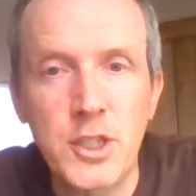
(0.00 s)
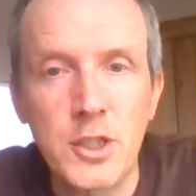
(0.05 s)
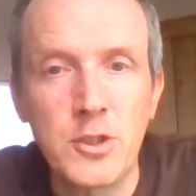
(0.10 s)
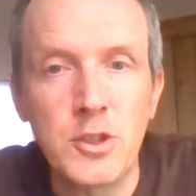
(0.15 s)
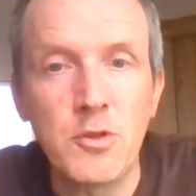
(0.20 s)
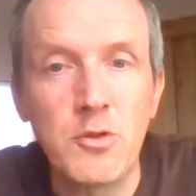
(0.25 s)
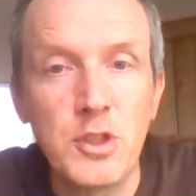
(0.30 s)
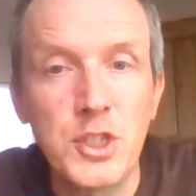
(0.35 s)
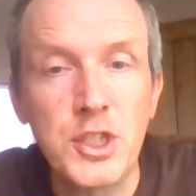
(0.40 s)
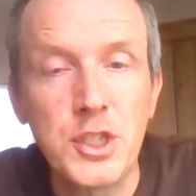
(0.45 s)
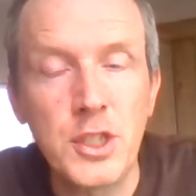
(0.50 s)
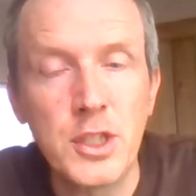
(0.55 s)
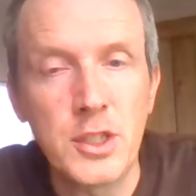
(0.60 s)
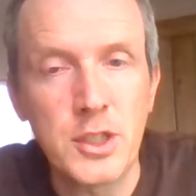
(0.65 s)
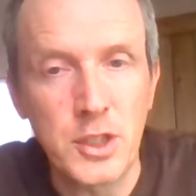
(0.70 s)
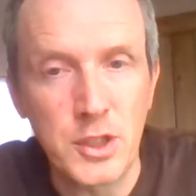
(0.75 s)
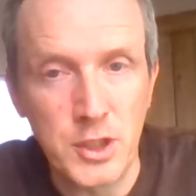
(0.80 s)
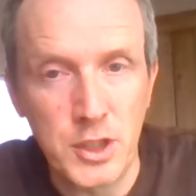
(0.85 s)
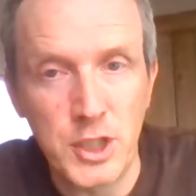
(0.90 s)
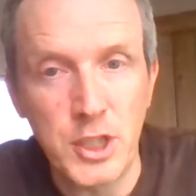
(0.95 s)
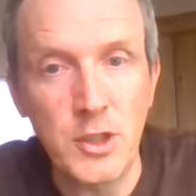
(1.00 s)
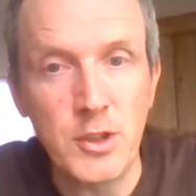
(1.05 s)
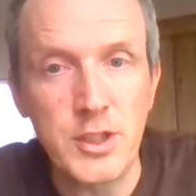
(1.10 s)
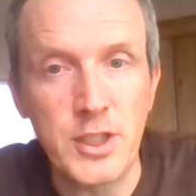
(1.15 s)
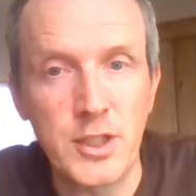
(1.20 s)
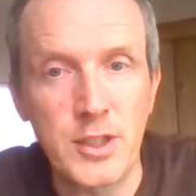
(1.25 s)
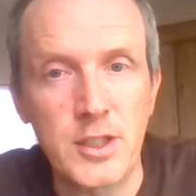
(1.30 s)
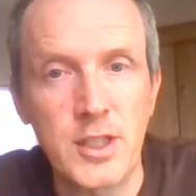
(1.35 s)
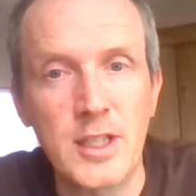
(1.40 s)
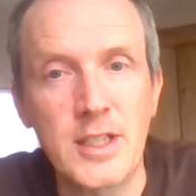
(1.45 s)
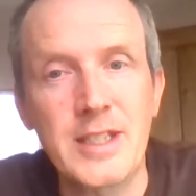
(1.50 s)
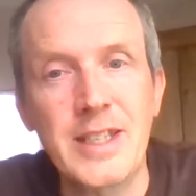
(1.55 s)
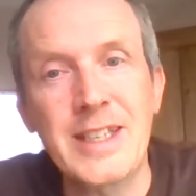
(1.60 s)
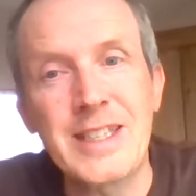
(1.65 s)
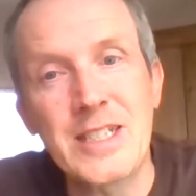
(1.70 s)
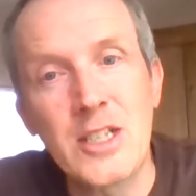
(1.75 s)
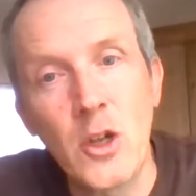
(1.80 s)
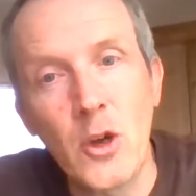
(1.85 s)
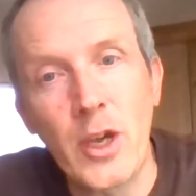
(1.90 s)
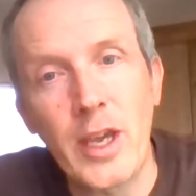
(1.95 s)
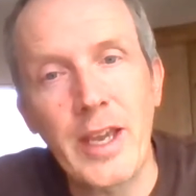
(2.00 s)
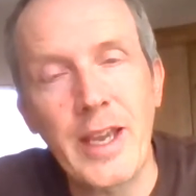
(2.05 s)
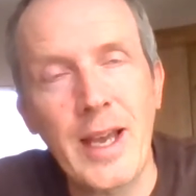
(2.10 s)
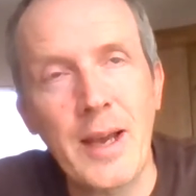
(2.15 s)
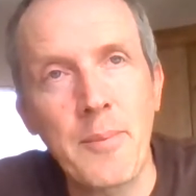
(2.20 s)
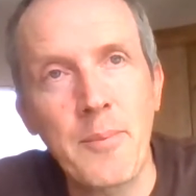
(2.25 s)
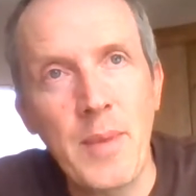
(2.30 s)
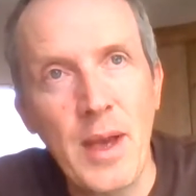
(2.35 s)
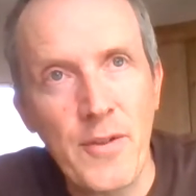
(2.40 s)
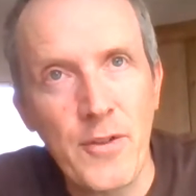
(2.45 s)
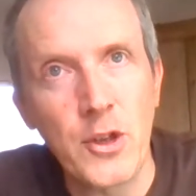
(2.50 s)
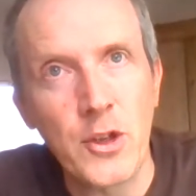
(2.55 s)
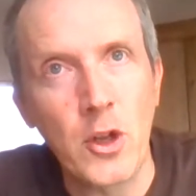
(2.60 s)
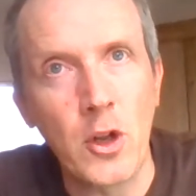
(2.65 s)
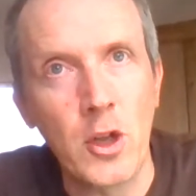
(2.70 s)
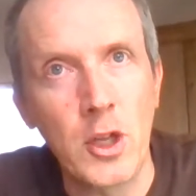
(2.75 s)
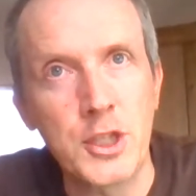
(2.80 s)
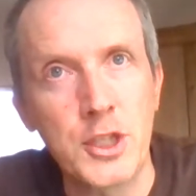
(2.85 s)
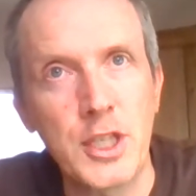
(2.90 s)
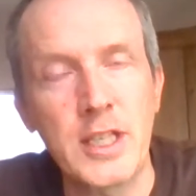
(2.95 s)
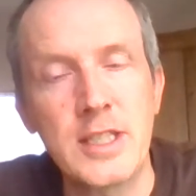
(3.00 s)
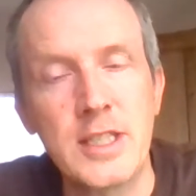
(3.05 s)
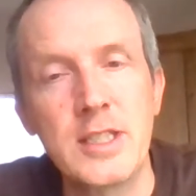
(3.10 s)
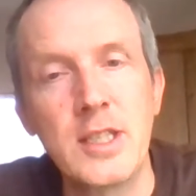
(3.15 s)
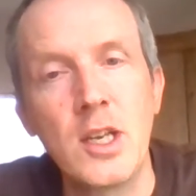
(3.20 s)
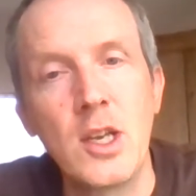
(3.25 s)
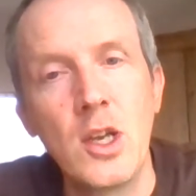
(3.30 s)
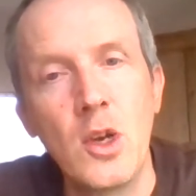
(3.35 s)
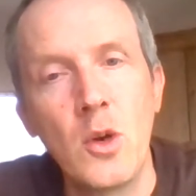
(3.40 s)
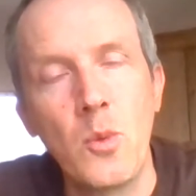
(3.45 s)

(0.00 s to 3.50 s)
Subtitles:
2 to reduce the uncertainty is looking at methodologies